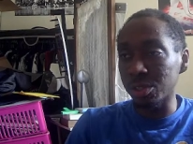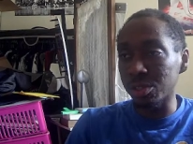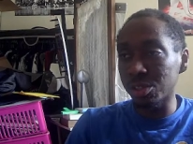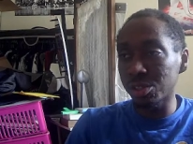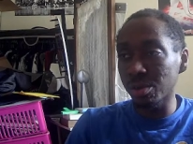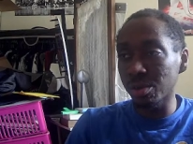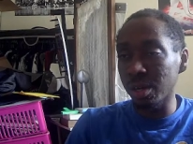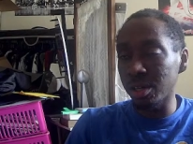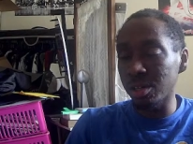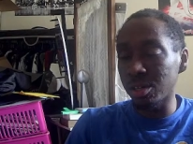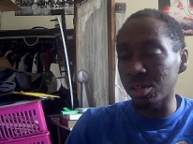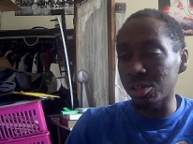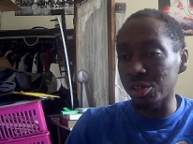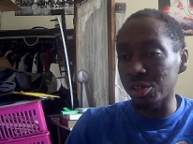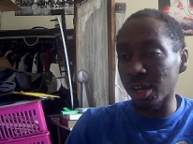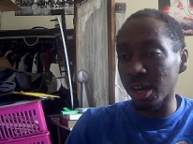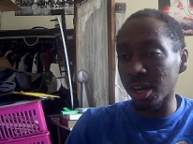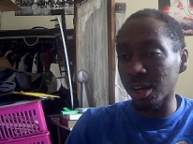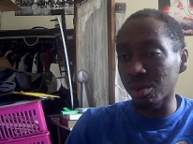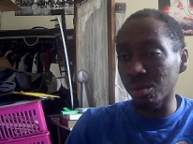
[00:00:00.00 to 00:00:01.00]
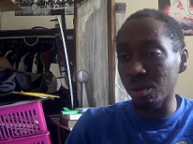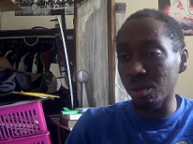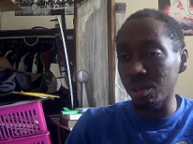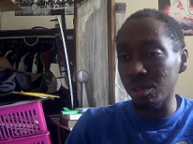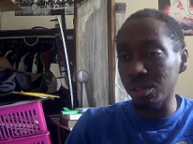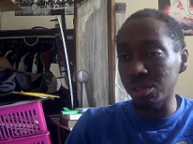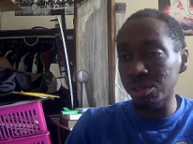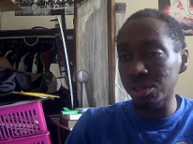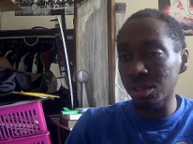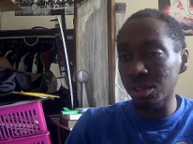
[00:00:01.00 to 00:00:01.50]
Straight to Jack
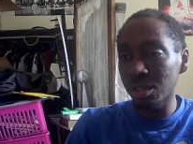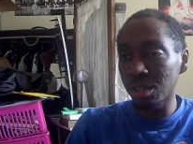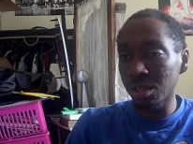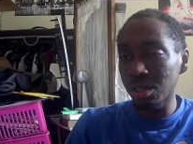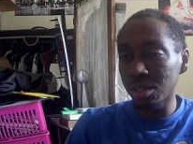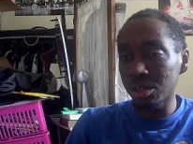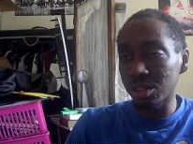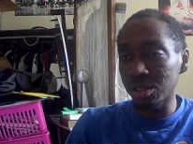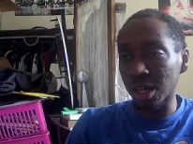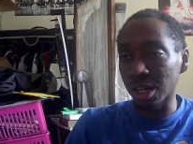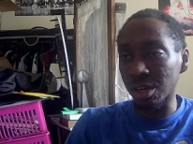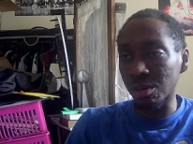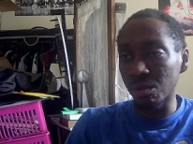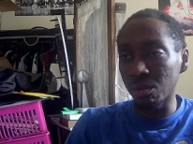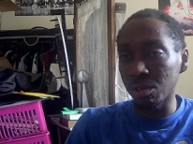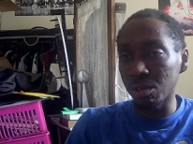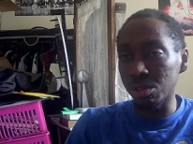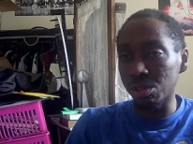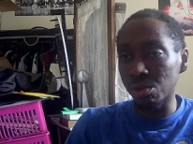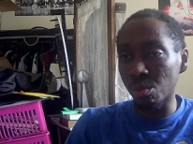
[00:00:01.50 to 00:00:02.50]
Grealish. Jack Grealish